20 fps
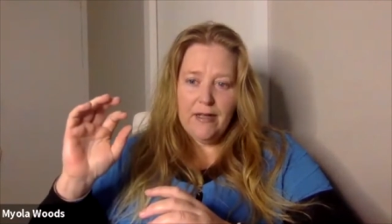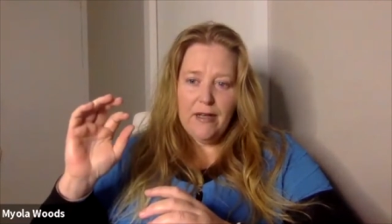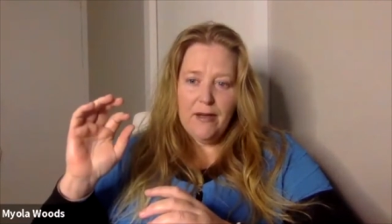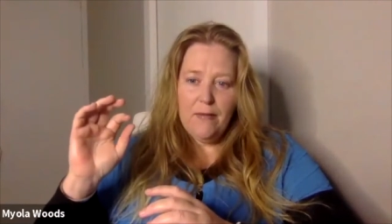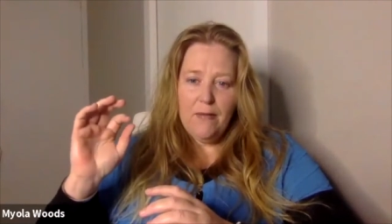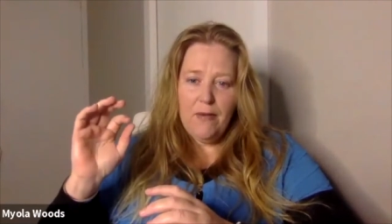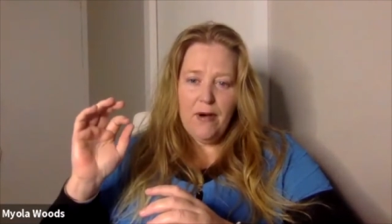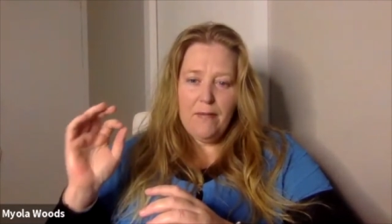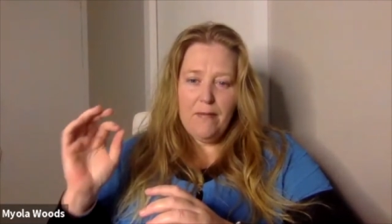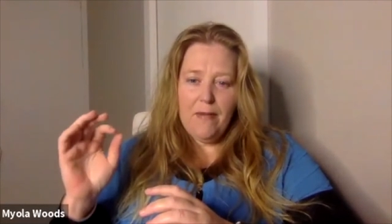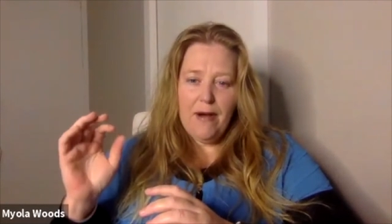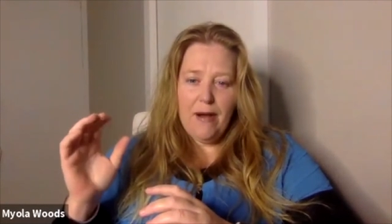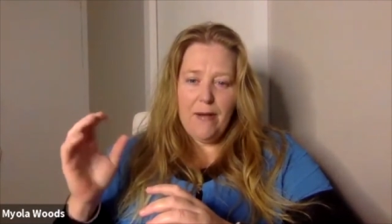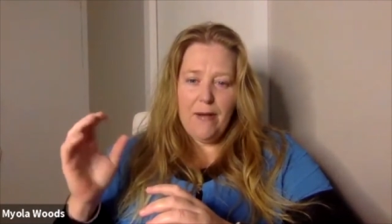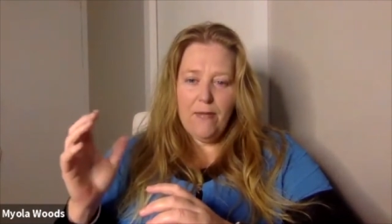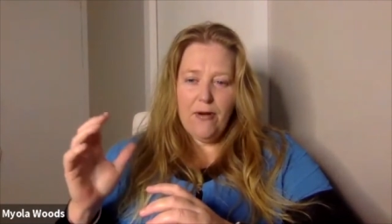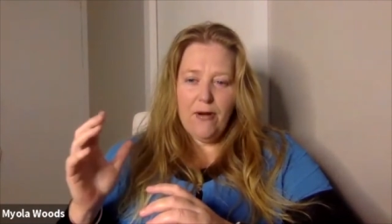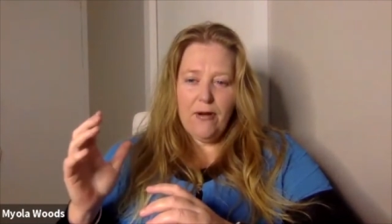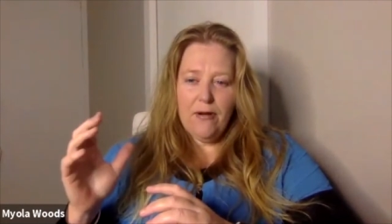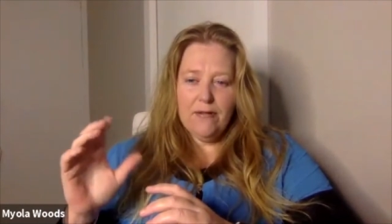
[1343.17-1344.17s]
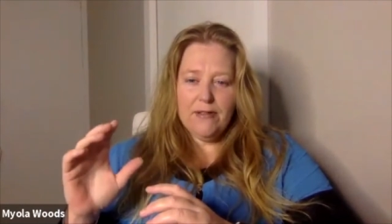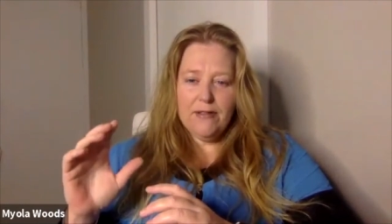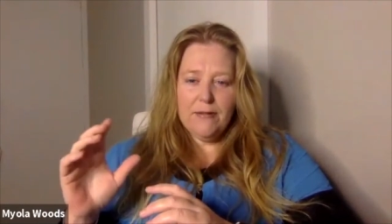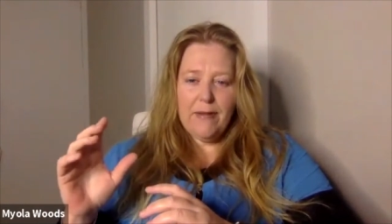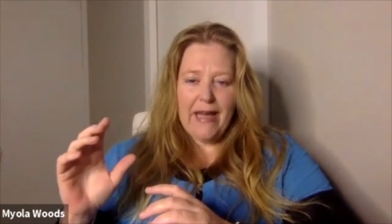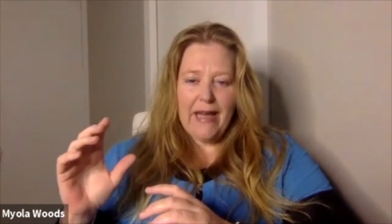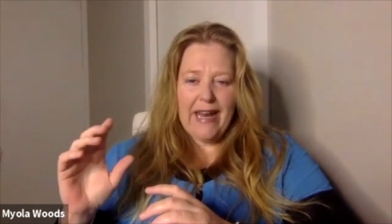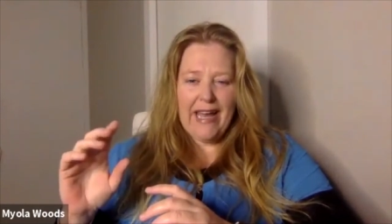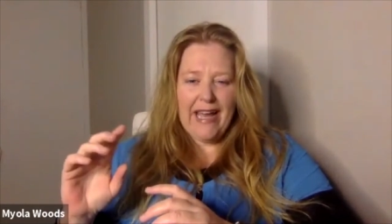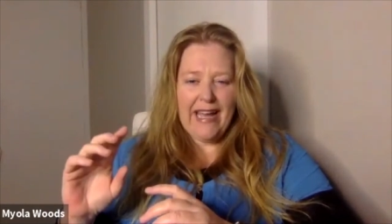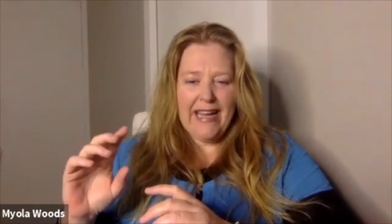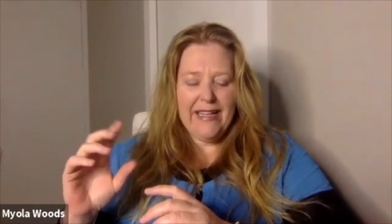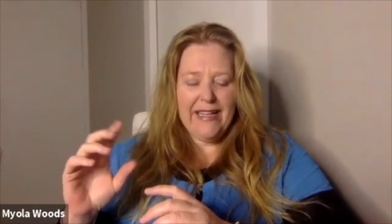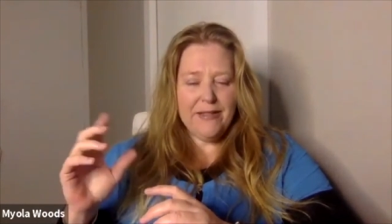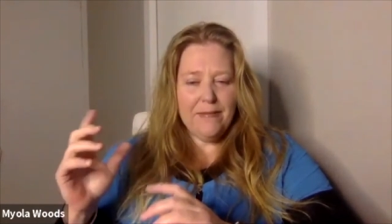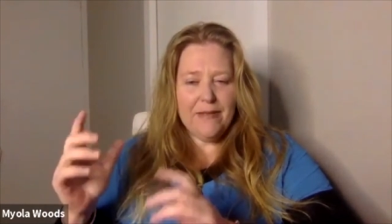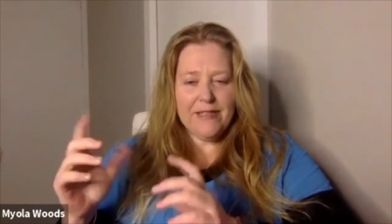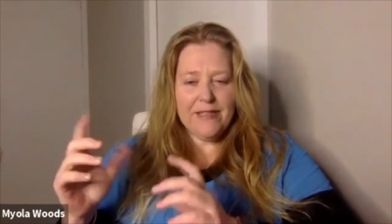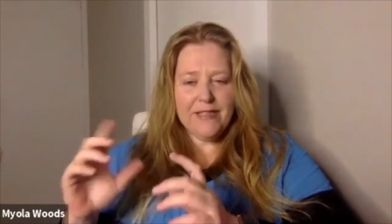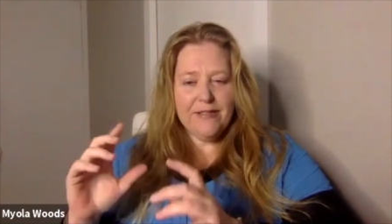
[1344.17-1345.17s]
My mum, when I was about eight,
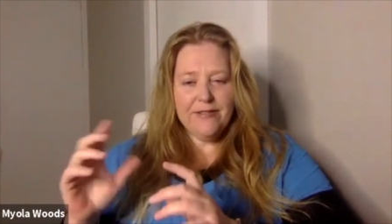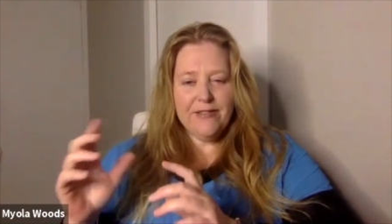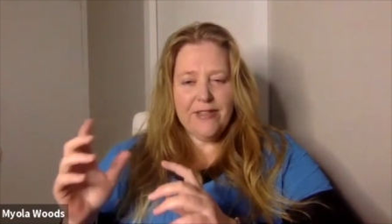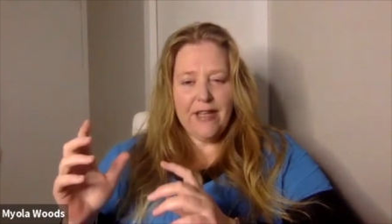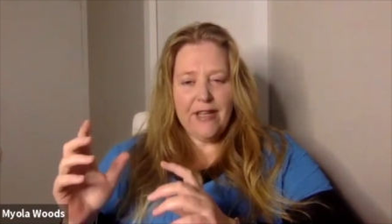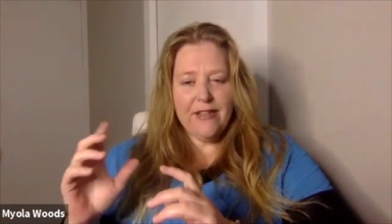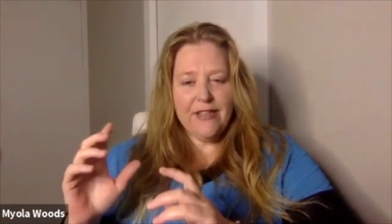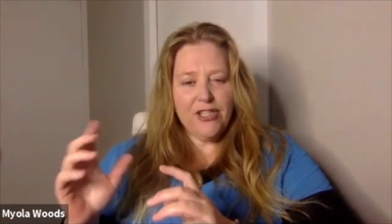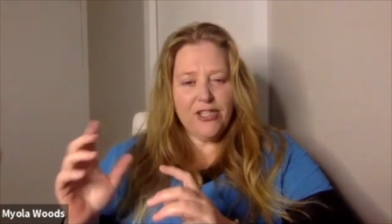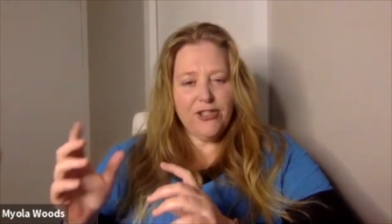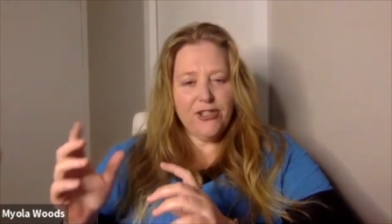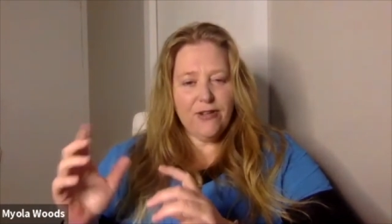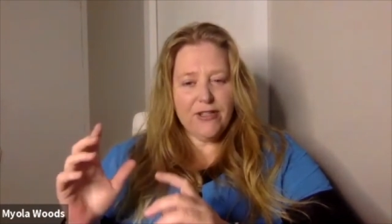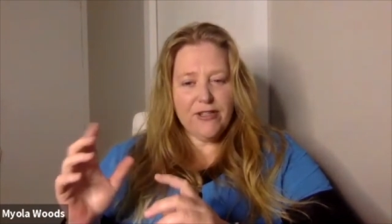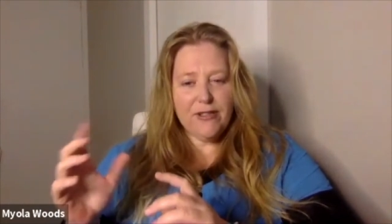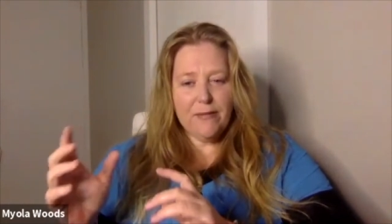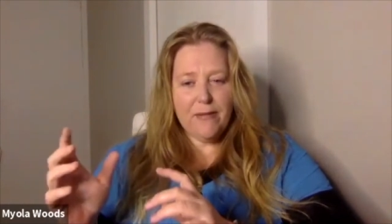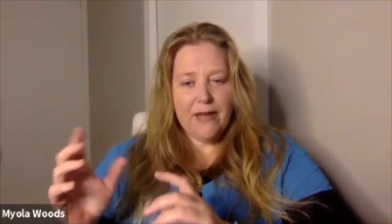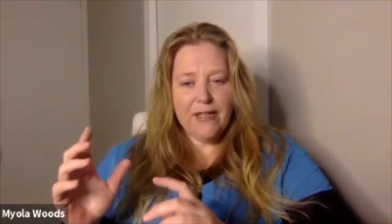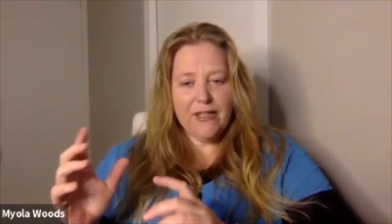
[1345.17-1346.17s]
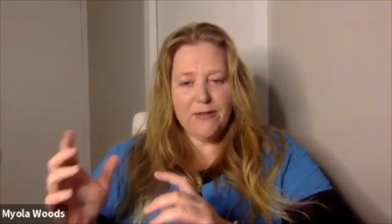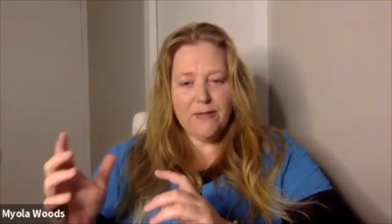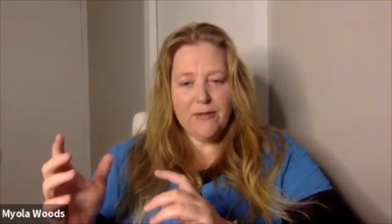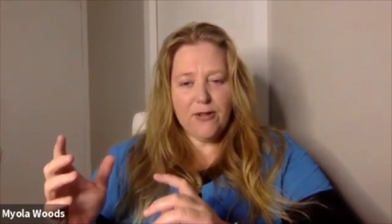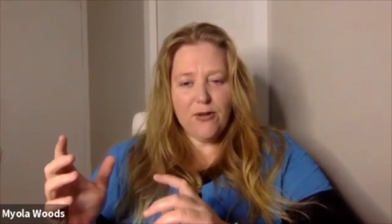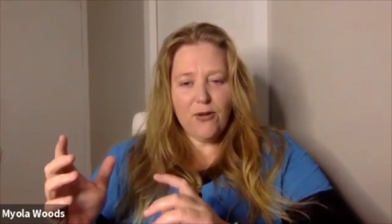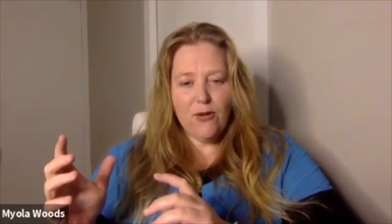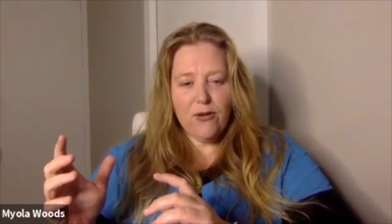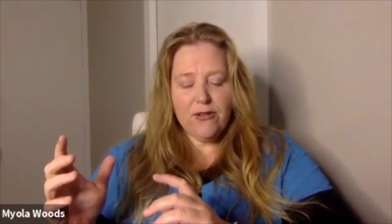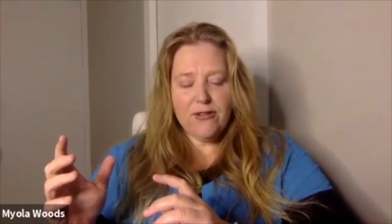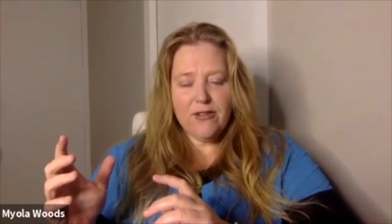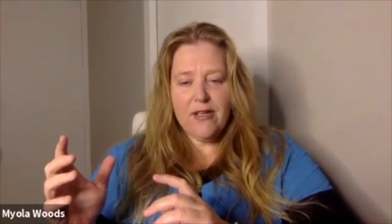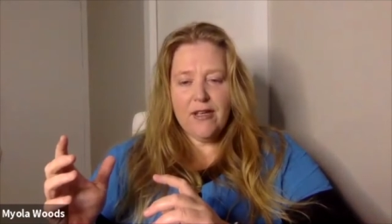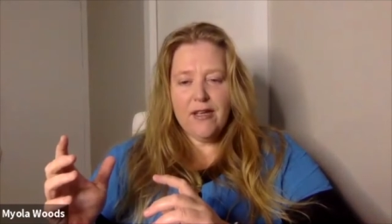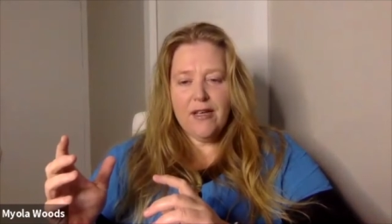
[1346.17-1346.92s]
must have done this stress management course.